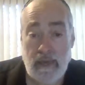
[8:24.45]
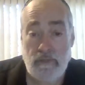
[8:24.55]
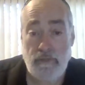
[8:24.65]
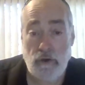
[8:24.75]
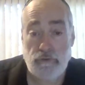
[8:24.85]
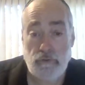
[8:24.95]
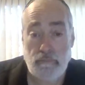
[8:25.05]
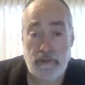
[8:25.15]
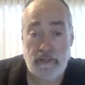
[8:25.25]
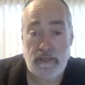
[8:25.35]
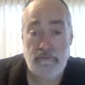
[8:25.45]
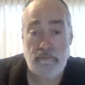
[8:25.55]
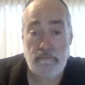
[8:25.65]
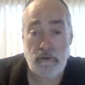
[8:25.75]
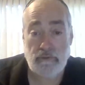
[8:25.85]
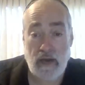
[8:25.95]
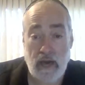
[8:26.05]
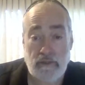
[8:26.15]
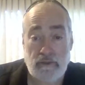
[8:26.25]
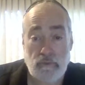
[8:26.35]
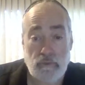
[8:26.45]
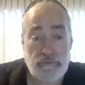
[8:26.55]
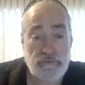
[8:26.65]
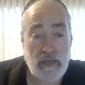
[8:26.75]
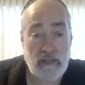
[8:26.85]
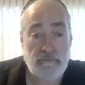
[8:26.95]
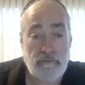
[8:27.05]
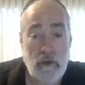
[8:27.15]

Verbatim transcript: and those who believe in both kinds, it will stand